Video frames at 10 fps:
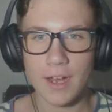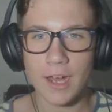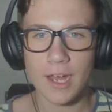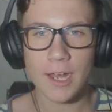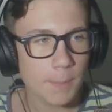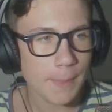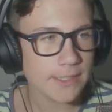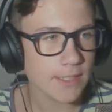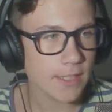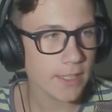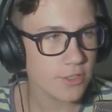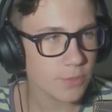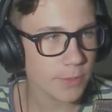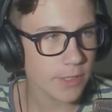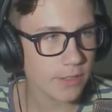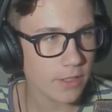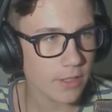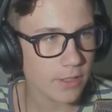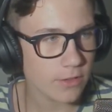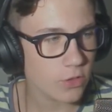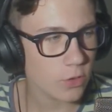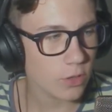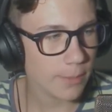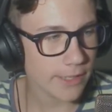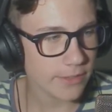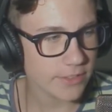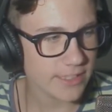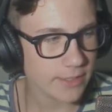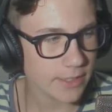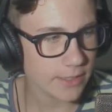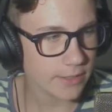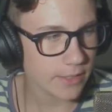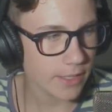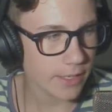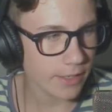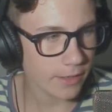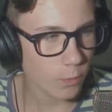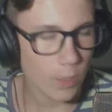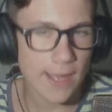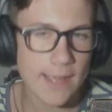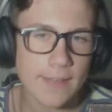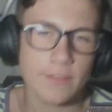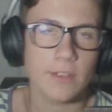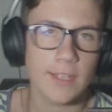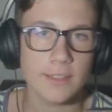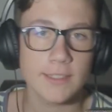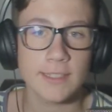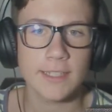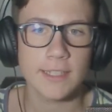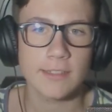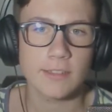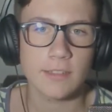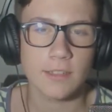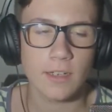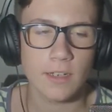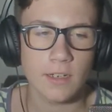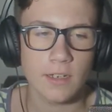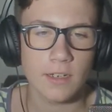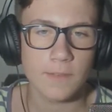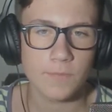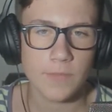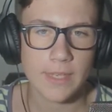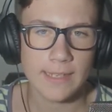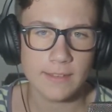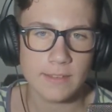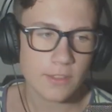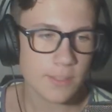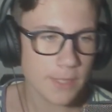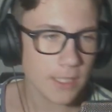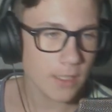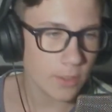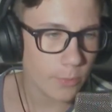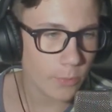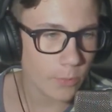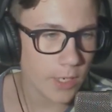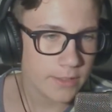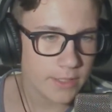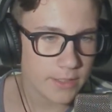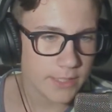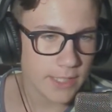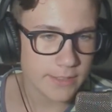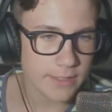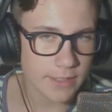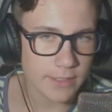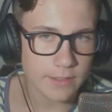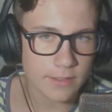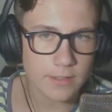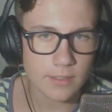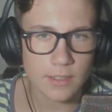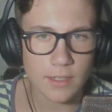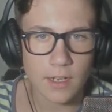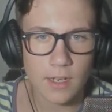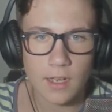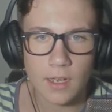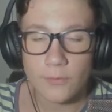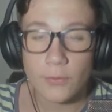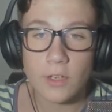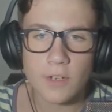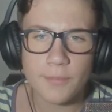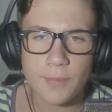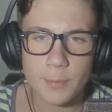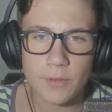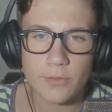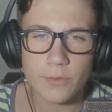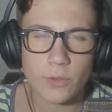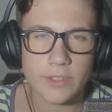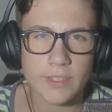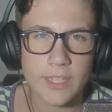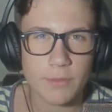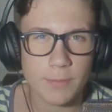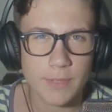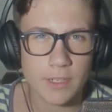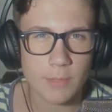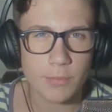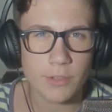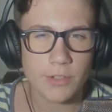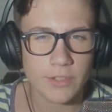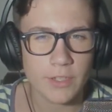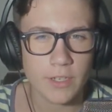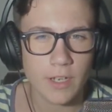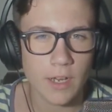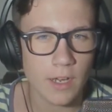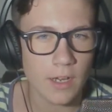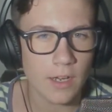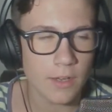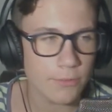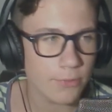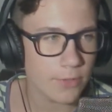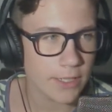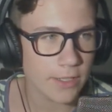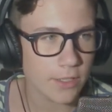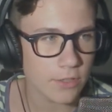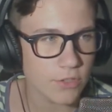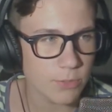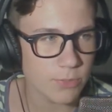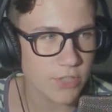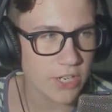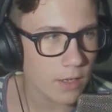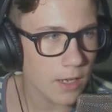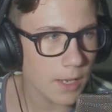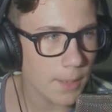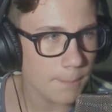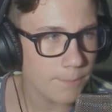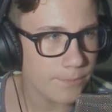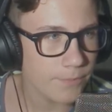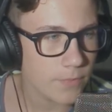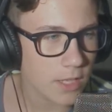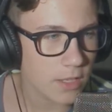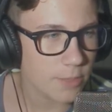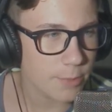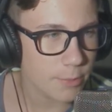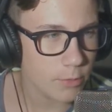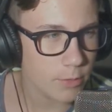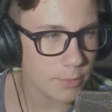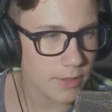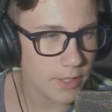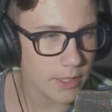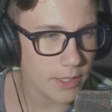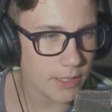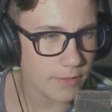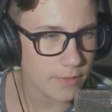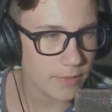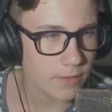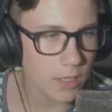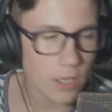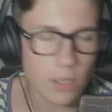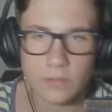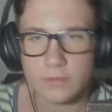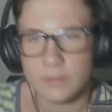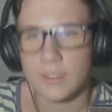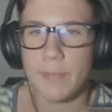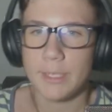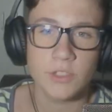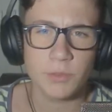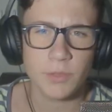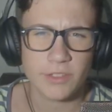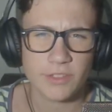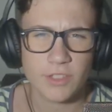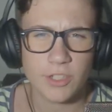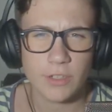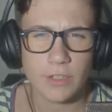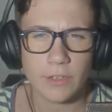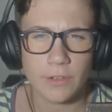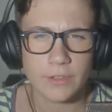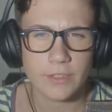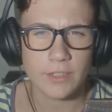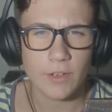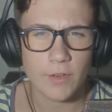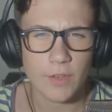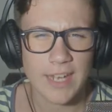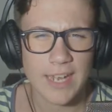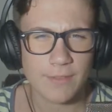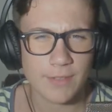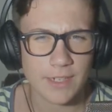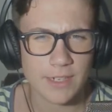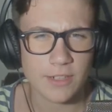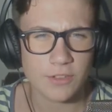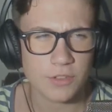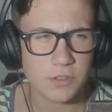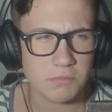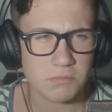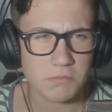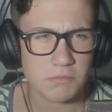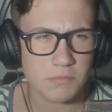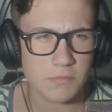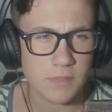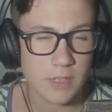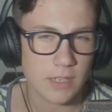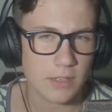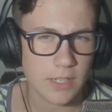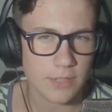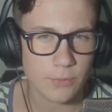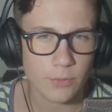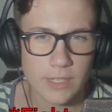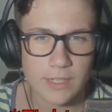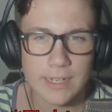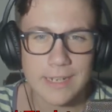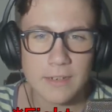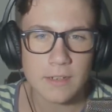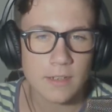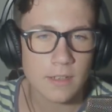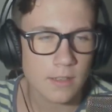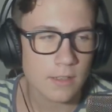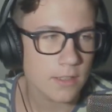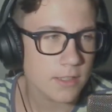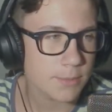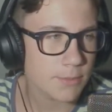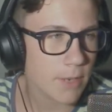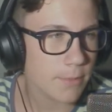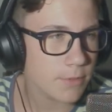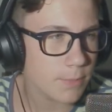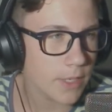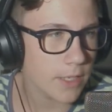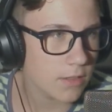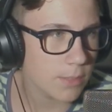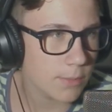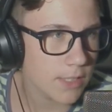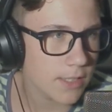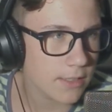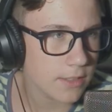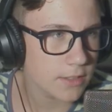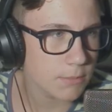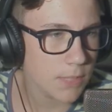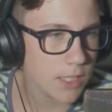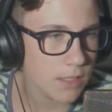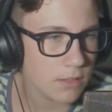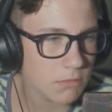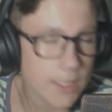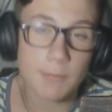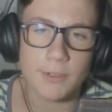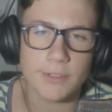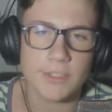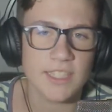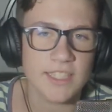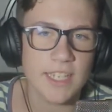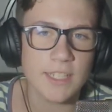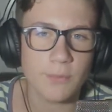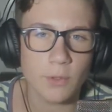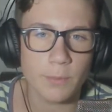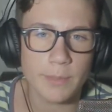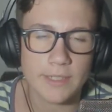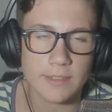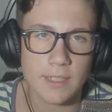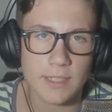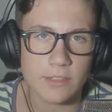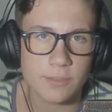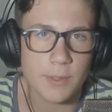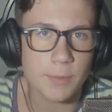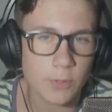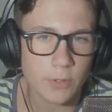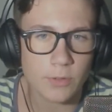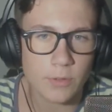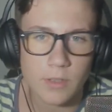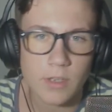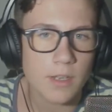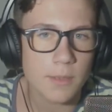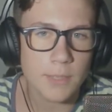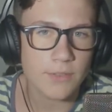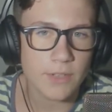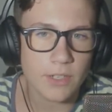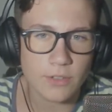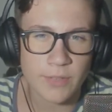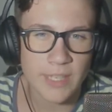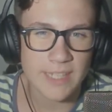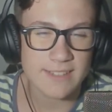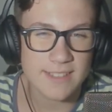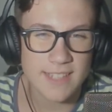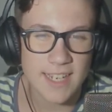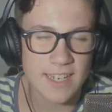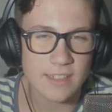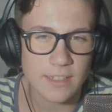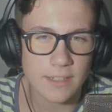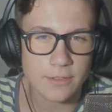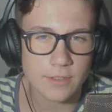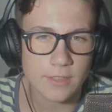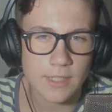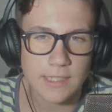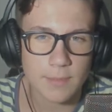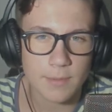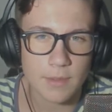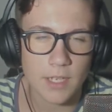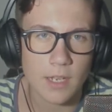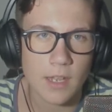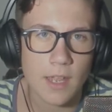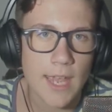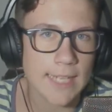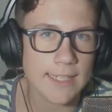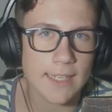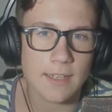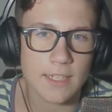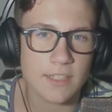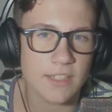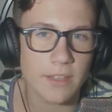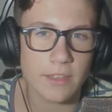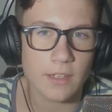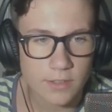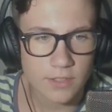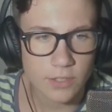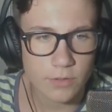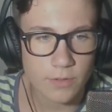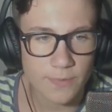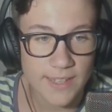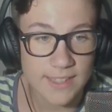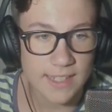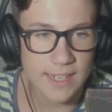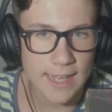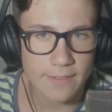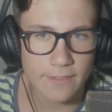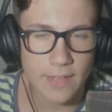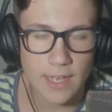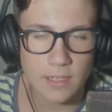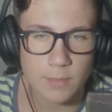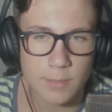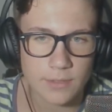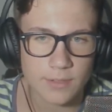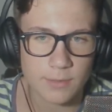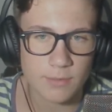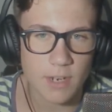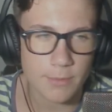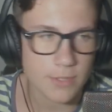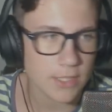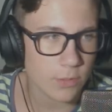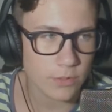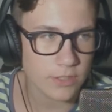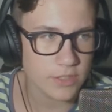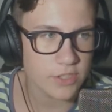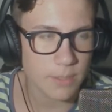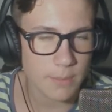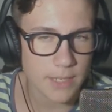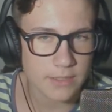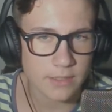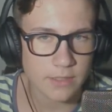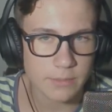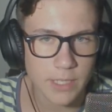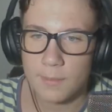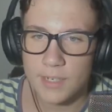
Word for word: Um, basically, I just wanted to talk about success and what I feel like success, uh, is. To me, what success is, um, for a lot of people, of course, that would be numbers, uh, for like a YouTube channel. Um, a lot of people would be thinking, oh, I mean, you work two years and you only have like a hundred and like forty-nine subscribers, but to me that doesn't mean that I'm not successful, because like there's people who make videos for like ten years and that type of thing and get like nothing. So the fact that I have any amount of subscribers at all is just amazing to me.